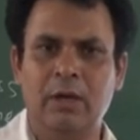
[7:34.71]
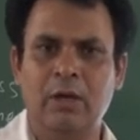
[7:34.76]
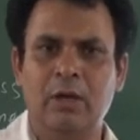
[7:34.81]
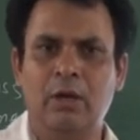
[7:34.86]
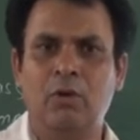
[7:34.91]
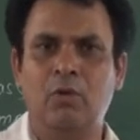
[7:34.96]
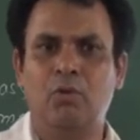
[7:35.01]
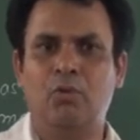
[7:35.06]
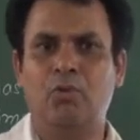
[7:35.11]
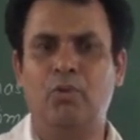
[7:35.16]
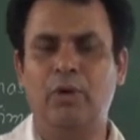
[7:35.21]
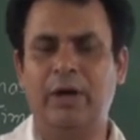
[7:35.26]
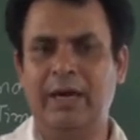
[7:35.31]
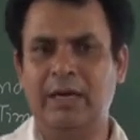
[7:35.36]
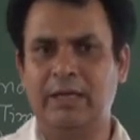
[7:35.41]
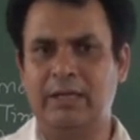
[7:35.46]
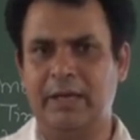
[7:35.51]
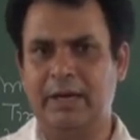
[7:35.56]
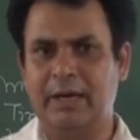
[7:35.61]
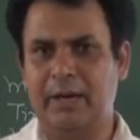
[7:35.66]
where
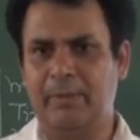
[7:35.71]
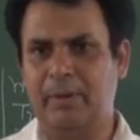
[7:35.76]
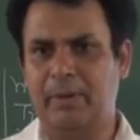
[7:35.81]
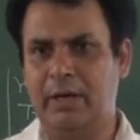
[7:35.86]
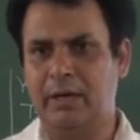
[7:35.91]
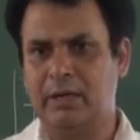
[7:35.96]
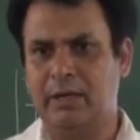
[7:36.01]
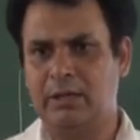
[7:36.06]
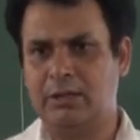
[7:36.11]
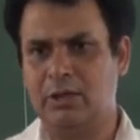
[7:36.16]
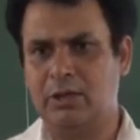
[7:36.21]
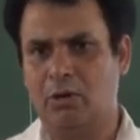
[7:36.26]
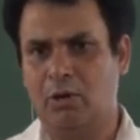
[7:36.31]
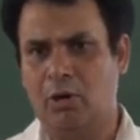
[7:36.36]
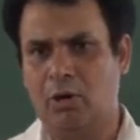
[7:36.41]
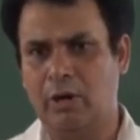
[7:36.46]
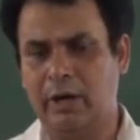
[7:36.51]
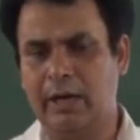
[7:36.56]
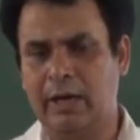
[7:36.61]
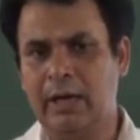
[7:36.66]
the event is
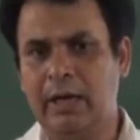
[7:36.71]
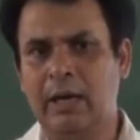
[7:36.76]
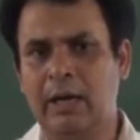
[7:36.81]
occurring,